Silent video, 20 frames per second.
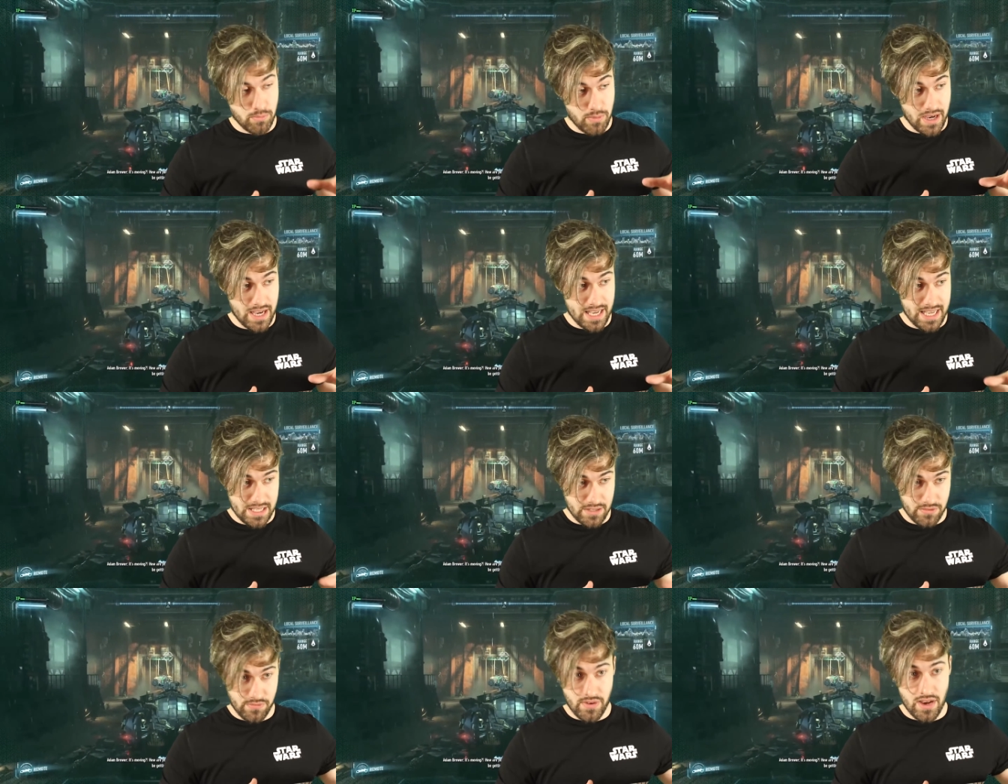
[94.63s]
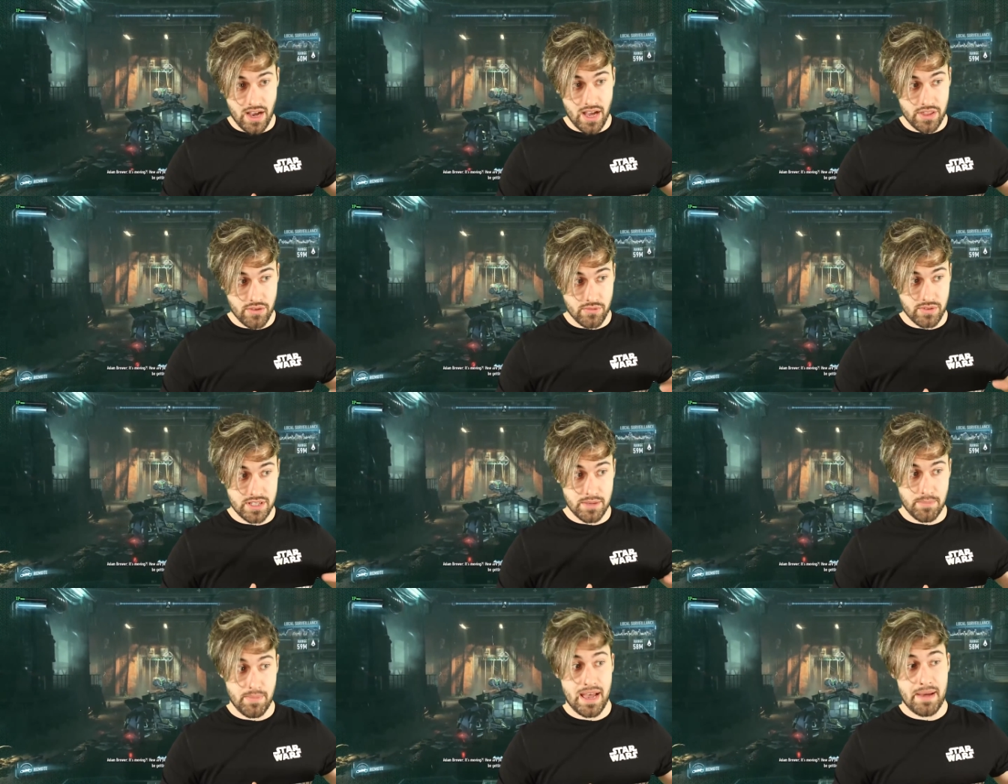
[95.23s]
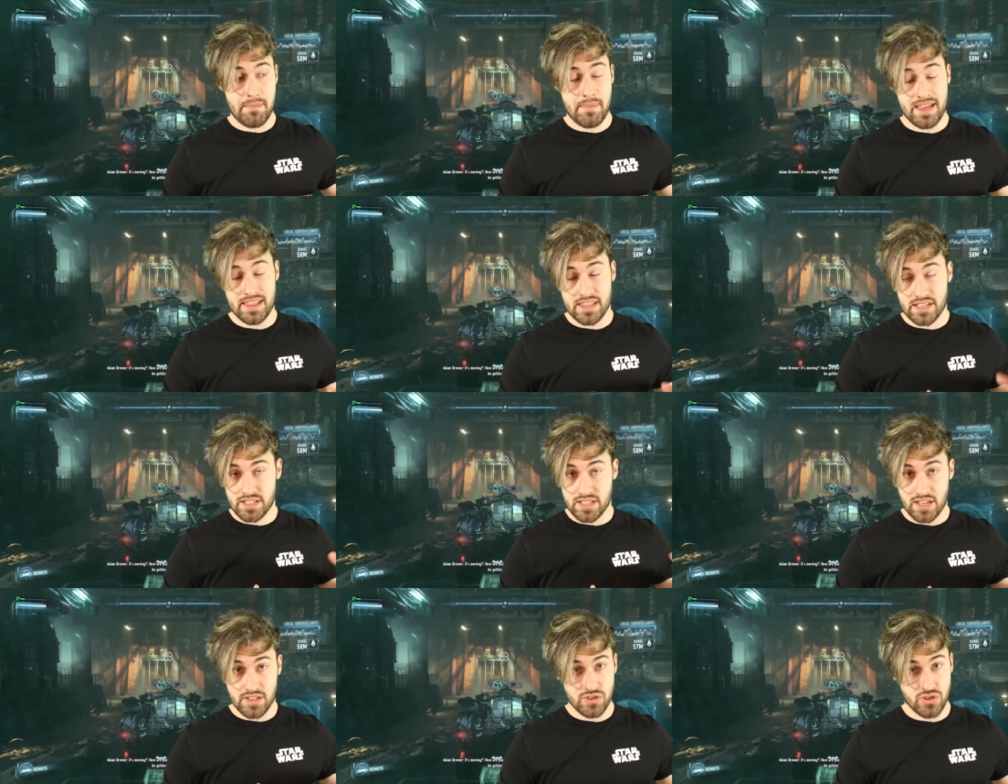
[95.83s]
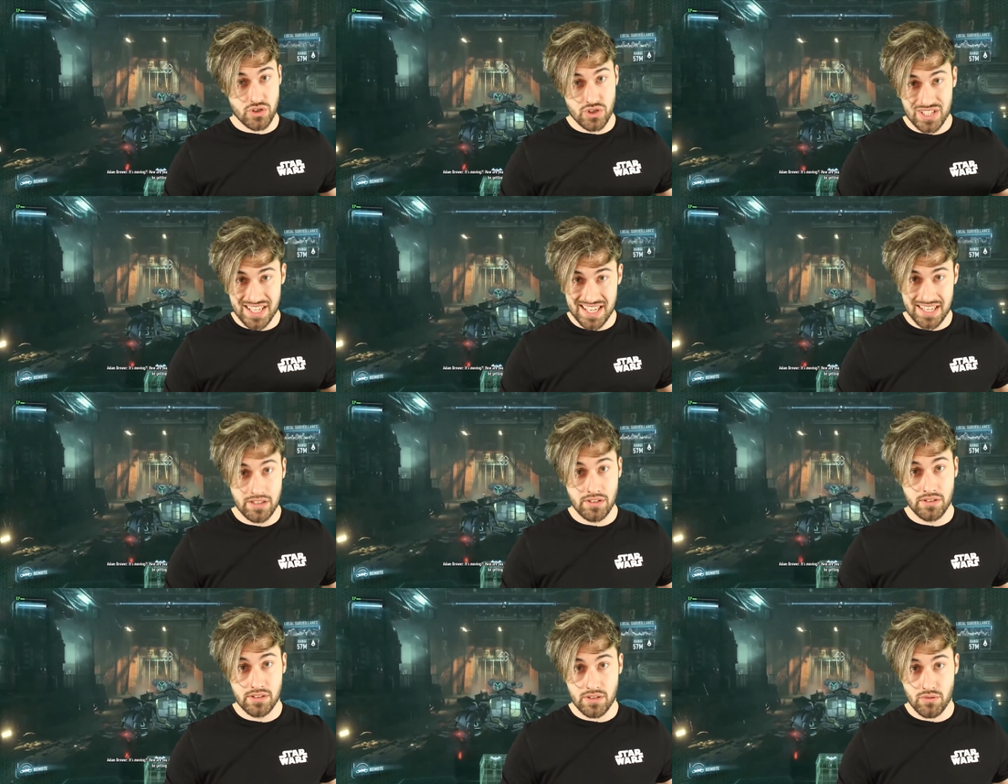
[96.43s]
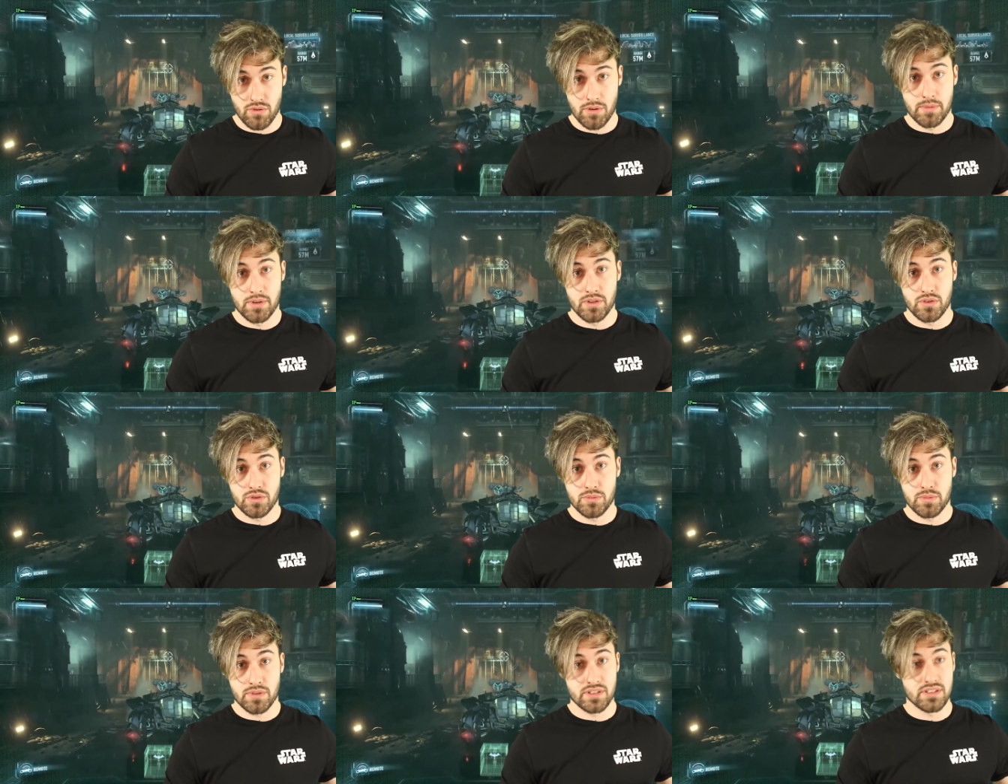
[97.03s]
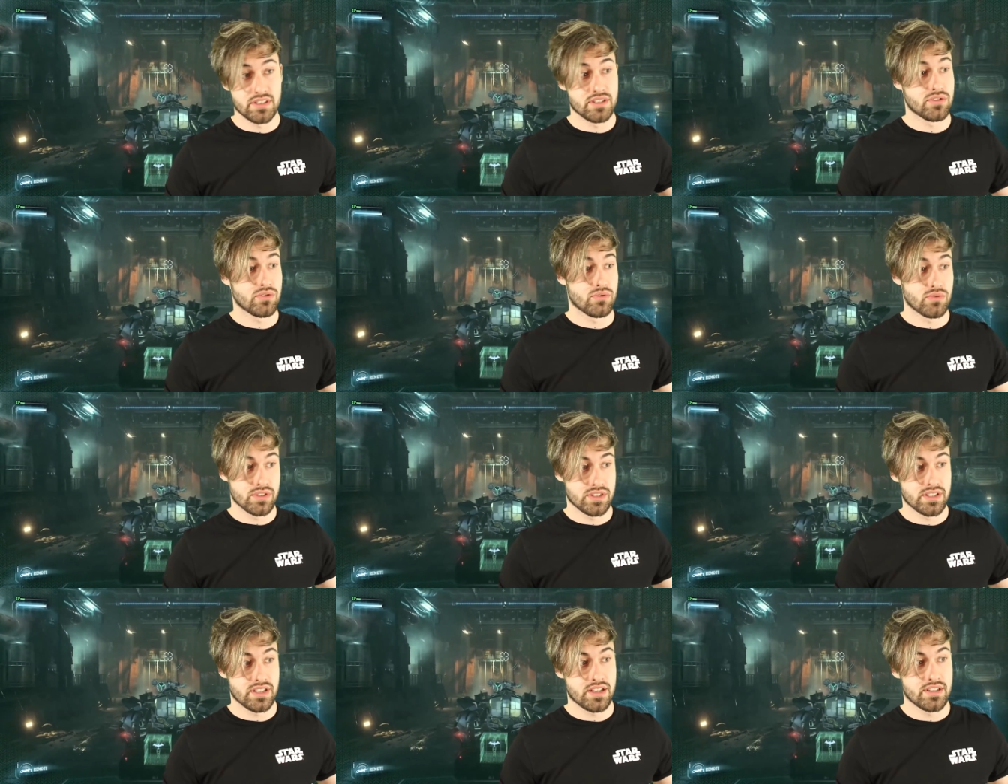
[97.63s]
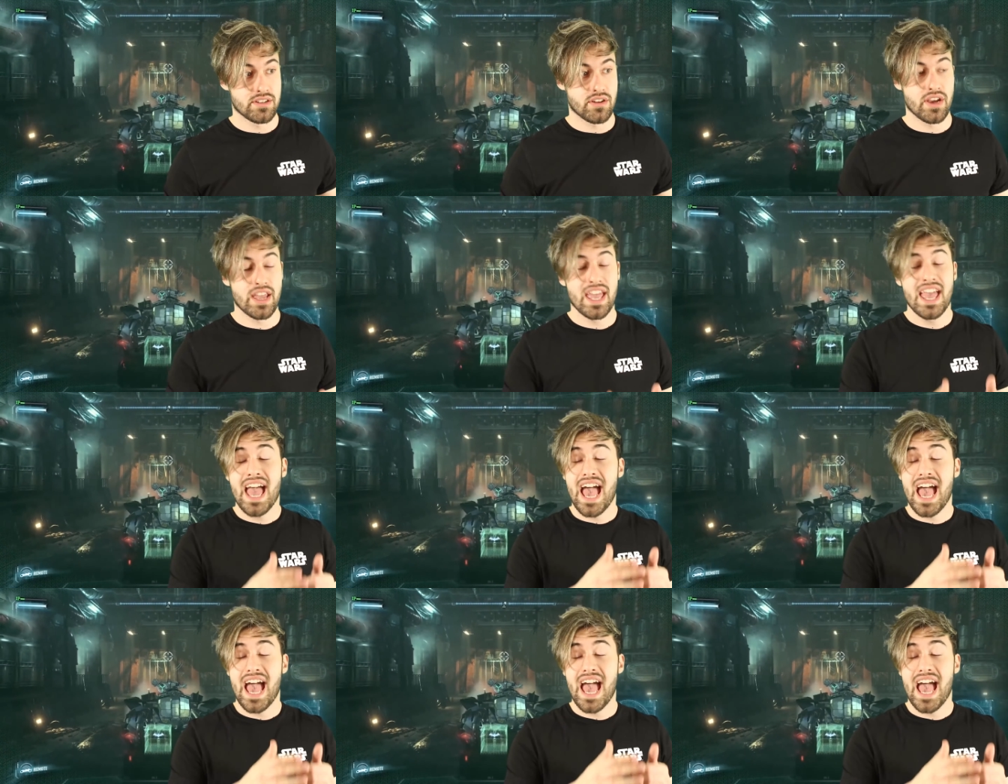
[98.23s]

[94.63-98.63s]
but his father is a Batman that does just kill criminals because he saw his son die,